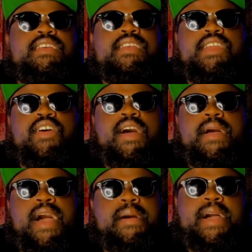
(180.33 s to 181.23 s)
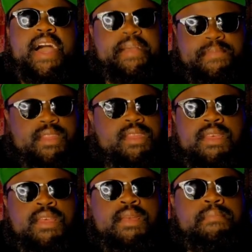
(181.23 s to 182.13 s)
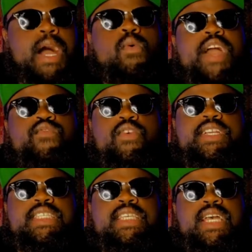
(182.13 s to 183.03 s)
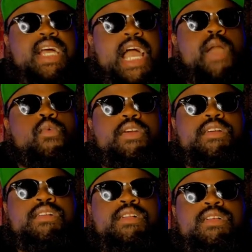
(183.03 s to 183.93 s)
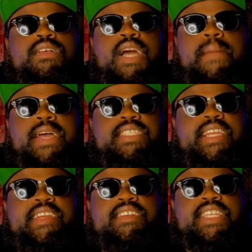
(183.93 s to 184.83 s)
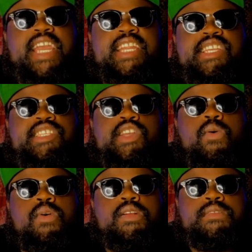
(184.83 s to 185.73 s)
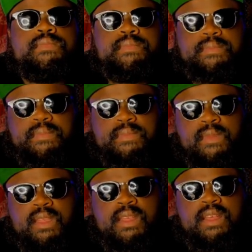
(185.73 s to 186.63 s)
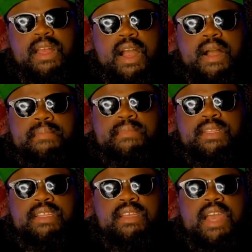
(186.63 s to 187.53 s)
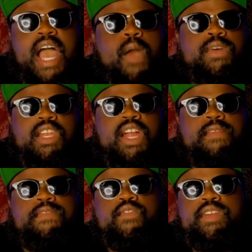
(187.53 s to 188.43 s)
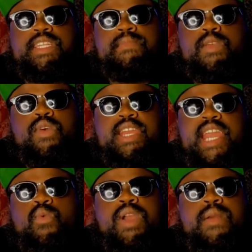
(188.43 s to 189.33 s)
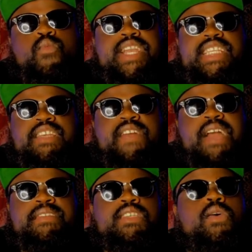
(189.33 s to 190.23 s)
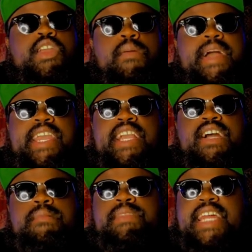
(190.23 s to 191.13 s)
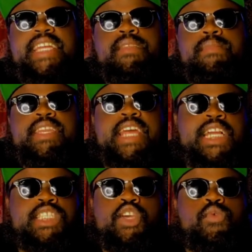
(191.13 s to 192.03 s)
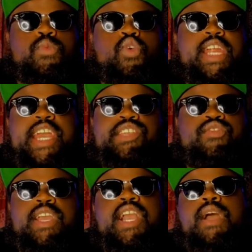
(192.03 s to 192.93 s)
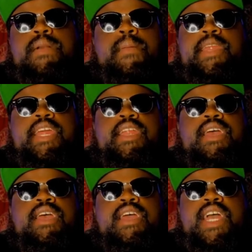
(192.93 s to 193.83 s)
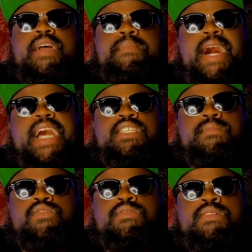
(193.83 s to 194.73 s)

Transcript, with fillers: You know, I, I, my wife works, I work. I'm not sitting here saying just don't work. Um, I would love for it to be one day where we could survive solely on my income, but that doesn't mean that I still wouldn't want extra income coming in if possible.